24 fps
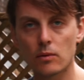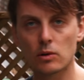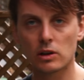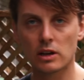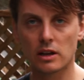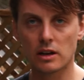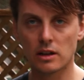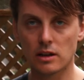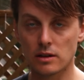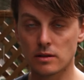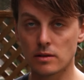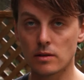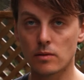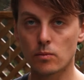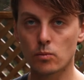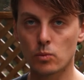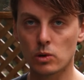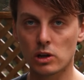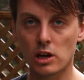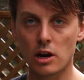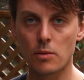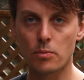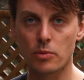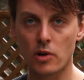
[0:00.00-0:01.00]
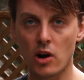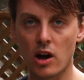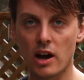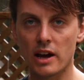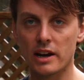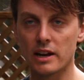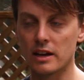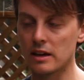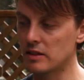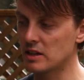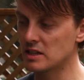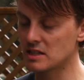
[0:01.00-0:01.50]
we're gonna, we're gonna brine
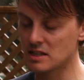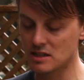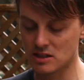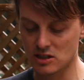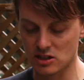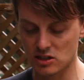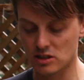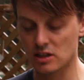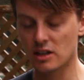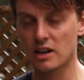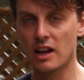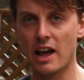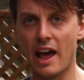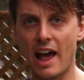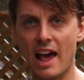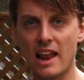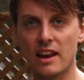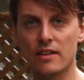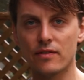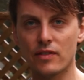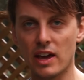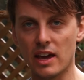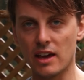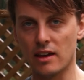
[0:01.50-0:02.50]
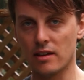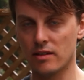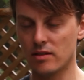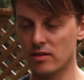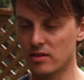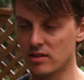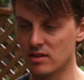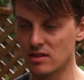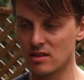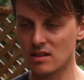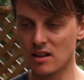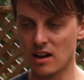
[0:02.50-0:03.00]
it. This is just gonna elevate
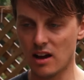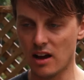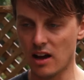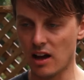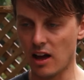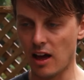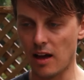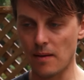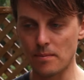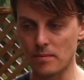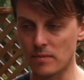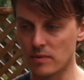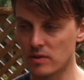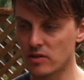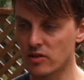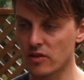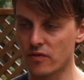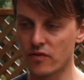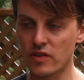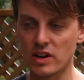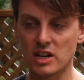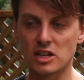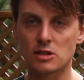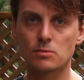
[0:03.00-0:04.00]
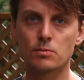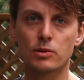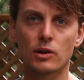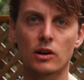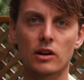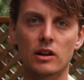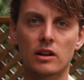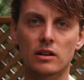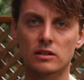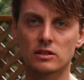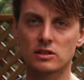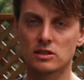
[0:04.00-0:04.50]
um, the finished
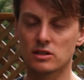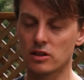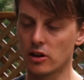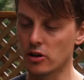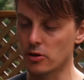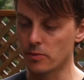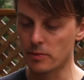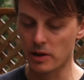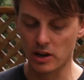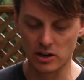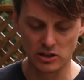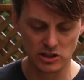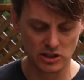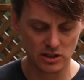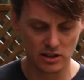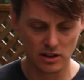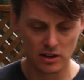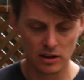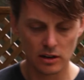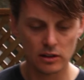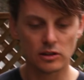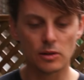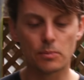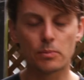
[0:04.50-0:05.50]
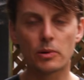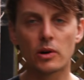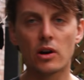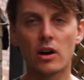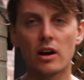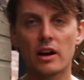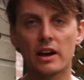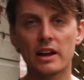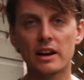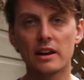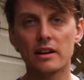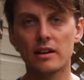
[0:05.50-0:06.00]
product so much. The
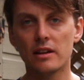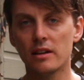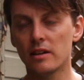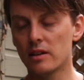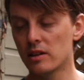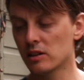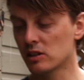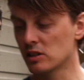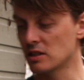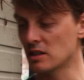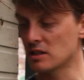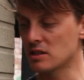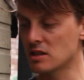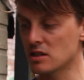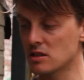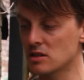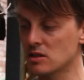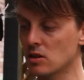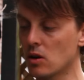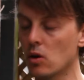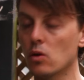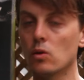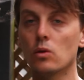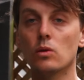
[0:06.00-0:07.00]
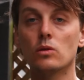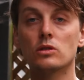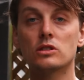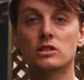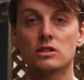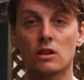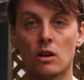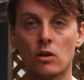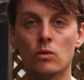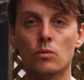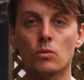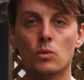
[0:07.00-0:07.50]
brine, because it's a salt,
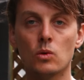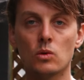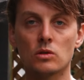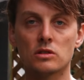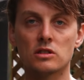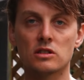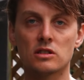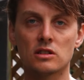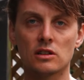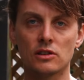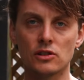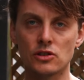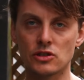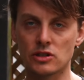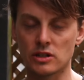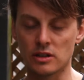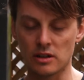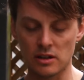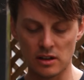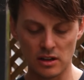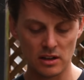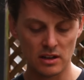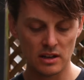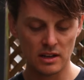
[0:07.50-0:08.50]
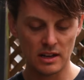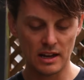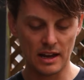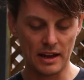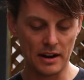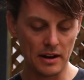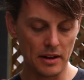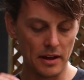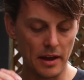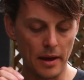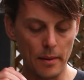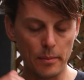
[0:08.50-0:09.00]
salt and water solution,
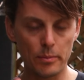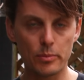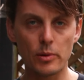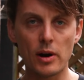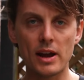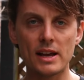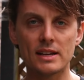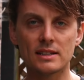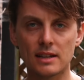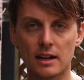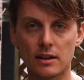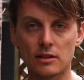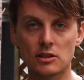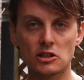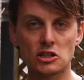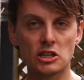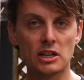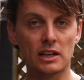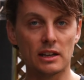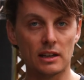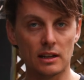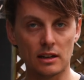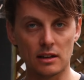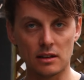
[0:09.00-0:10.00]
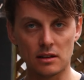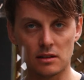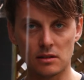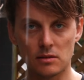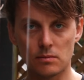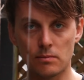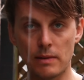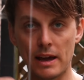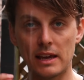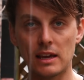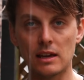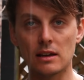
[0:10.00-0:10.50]
and it breaks down the chicken,
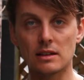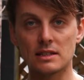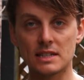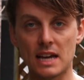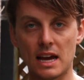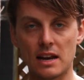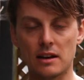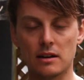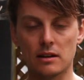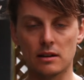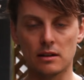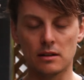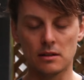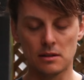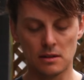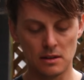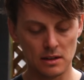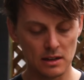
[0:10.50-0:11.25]
making it tender.